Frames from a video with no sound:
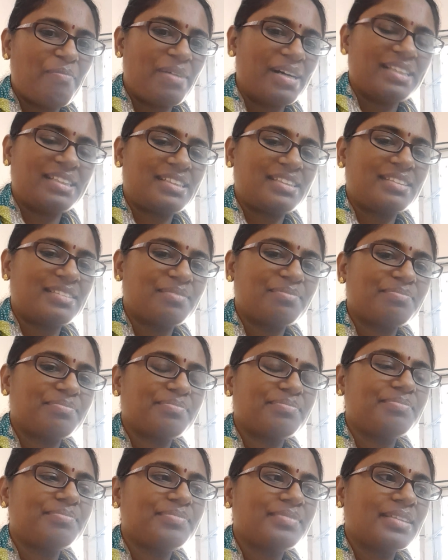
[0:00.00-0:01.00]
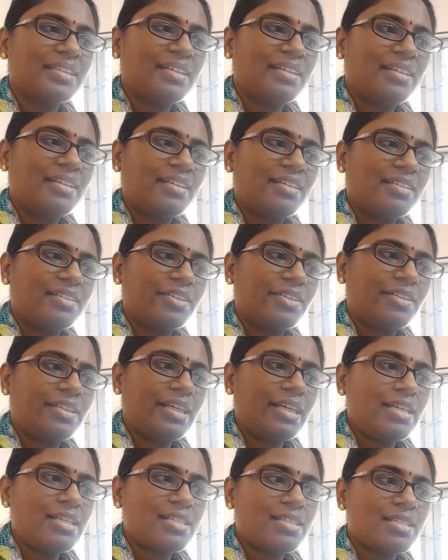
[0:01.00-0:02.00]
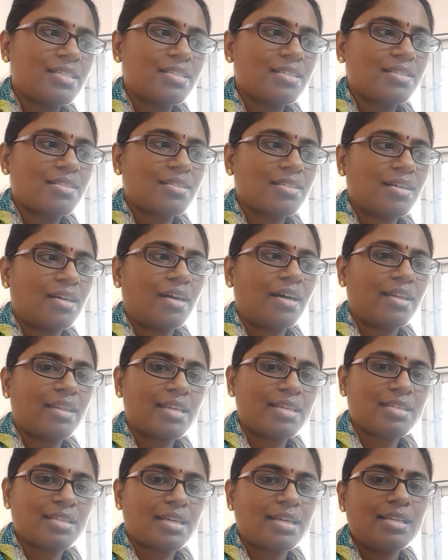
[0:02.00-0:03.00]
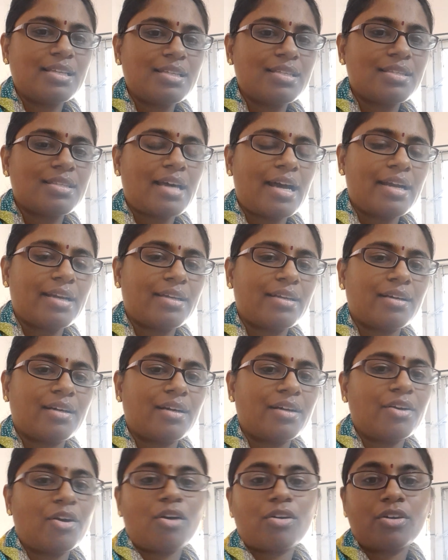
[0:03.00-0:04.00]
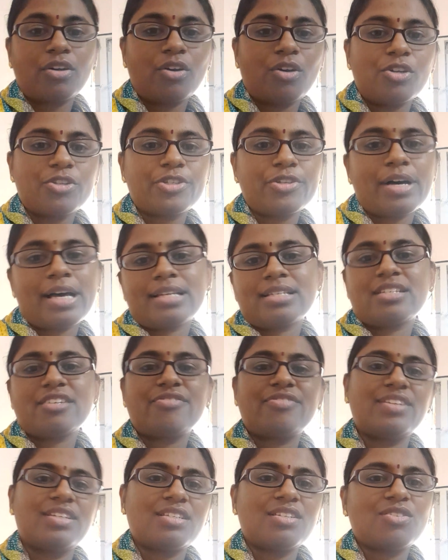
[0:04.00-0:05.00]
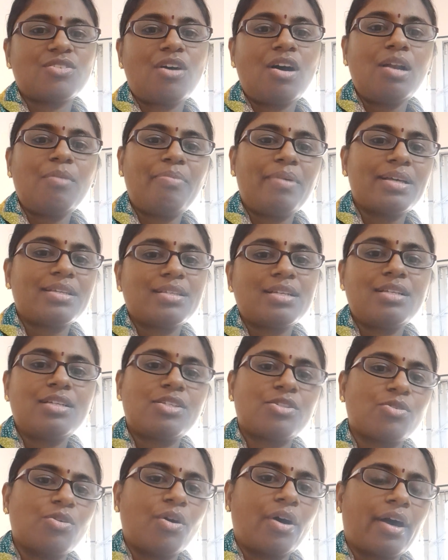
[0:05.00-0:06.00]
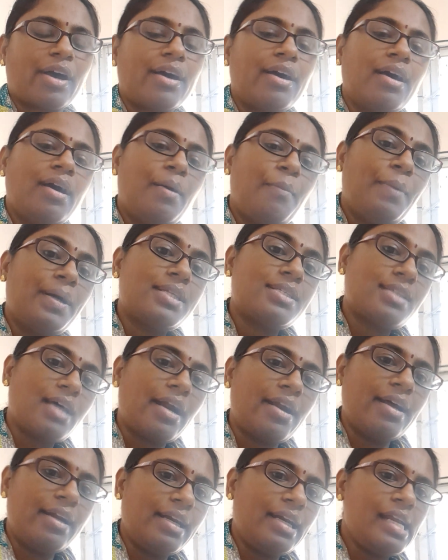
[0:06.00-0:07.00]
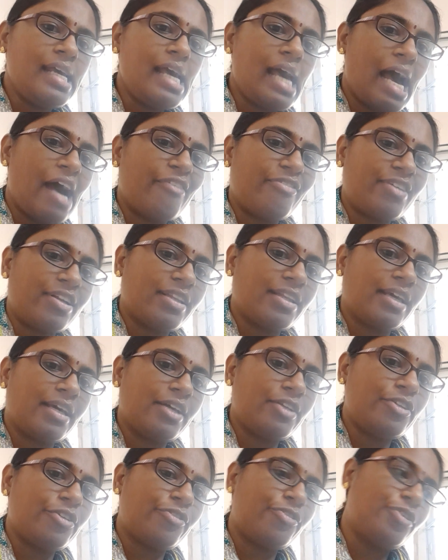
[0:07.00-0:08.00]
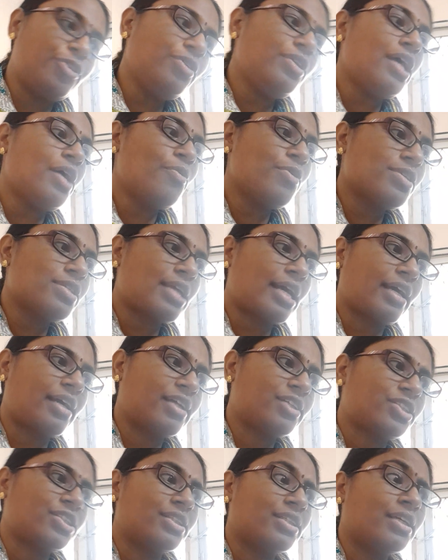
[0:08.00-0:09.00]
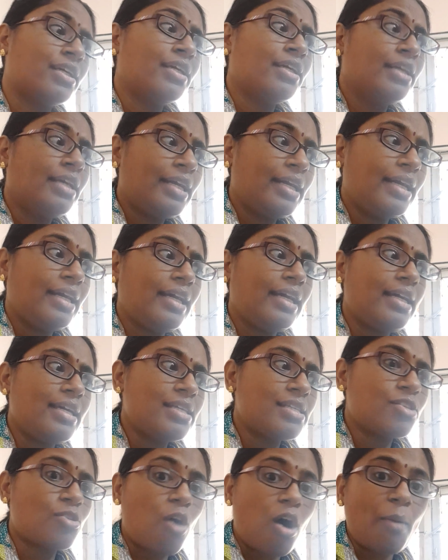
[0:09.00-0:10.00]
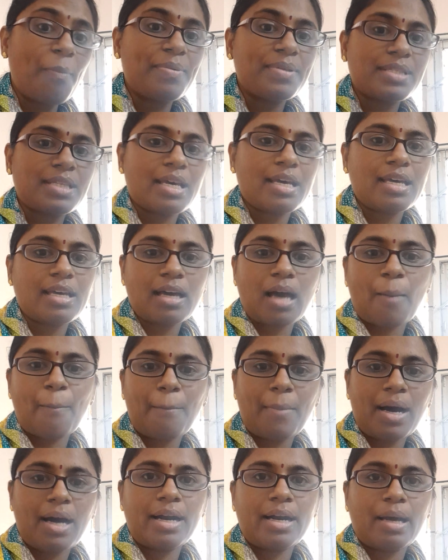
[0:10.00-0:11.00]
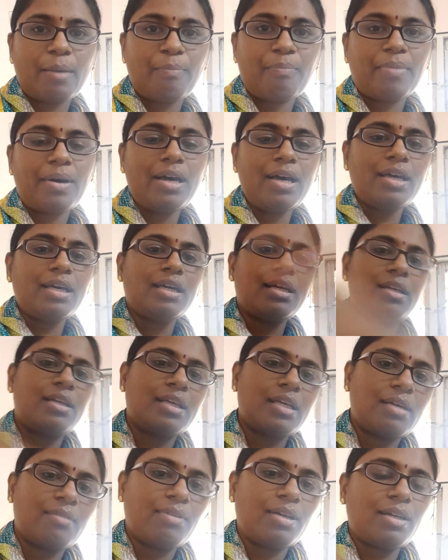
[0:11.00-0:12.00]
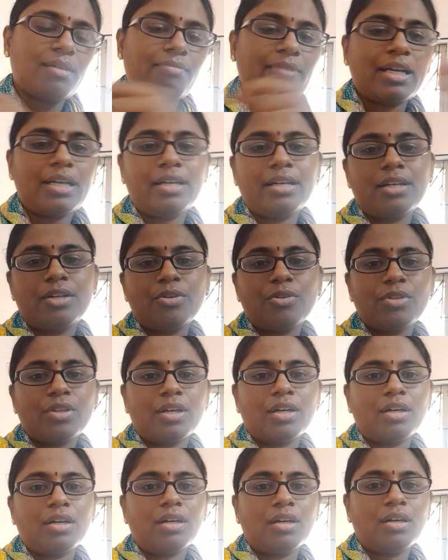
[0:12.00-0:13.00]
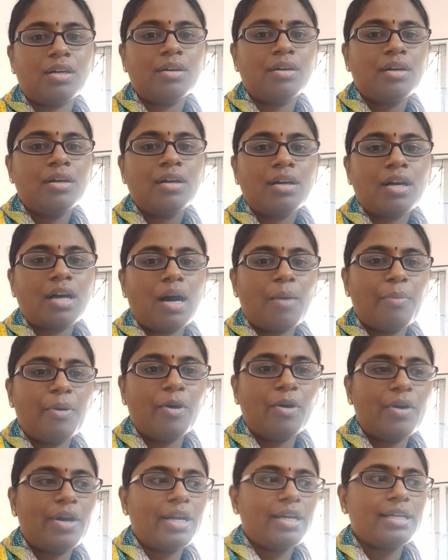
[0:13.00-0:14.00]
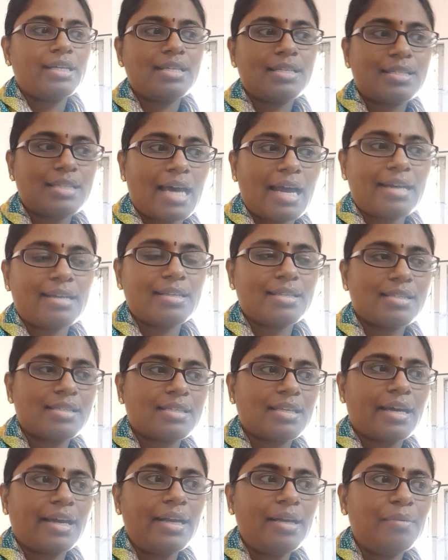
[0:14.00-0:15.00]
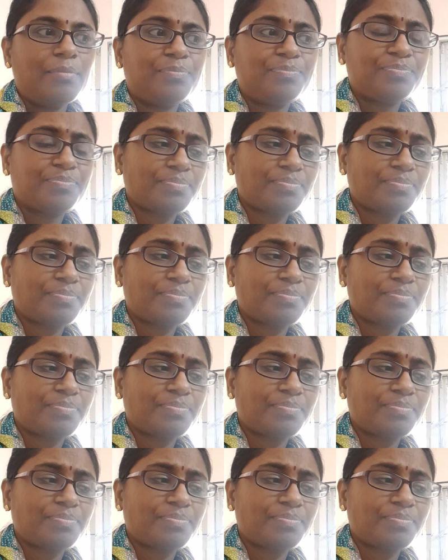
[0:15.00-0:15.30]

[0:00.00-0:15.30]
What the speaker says: much. So these are the skills that a doctor also asked. If this is all present, it's okay. But suddenly after the age of 2, there was regression. He stopped saying Amma and Appa, and he even went into the cupboard and he sat inside.